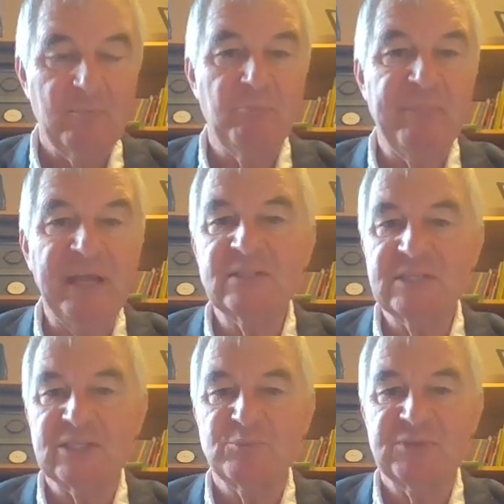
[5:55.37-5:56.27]

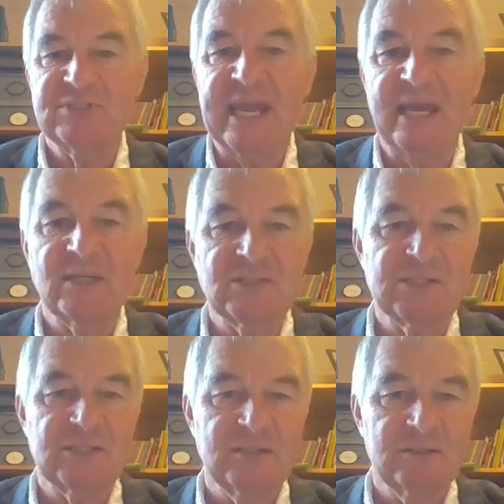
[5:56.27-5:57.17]
Beltis protects.
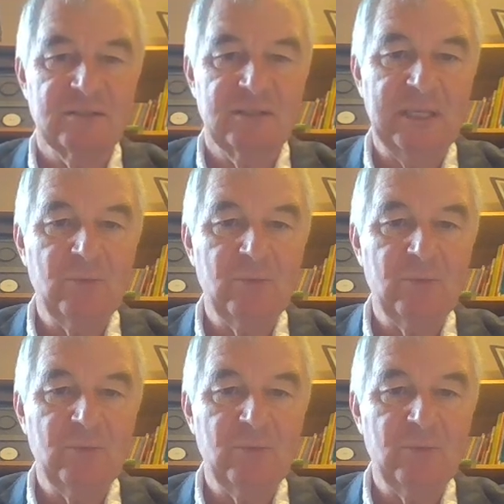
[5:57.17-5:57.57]
He